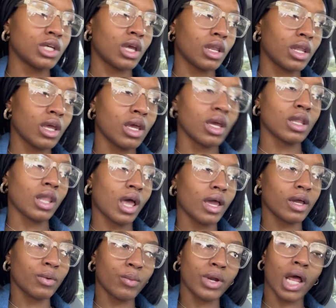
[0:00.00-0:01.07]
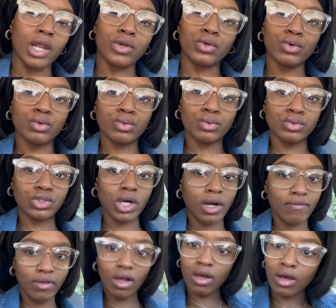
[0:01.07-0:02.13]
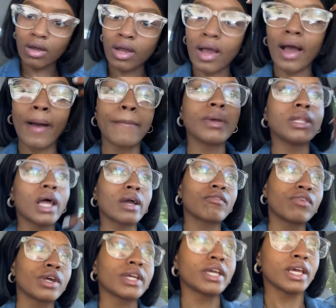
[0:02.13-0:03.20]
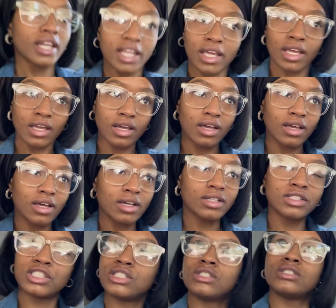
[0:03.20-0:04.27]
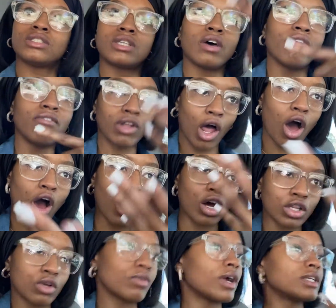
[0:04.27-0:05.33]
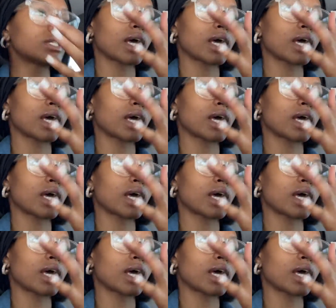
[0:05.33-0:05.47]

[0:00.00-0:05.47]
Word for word: And then like when I do try to vlog, I'll be like forgetting to vlog the rest.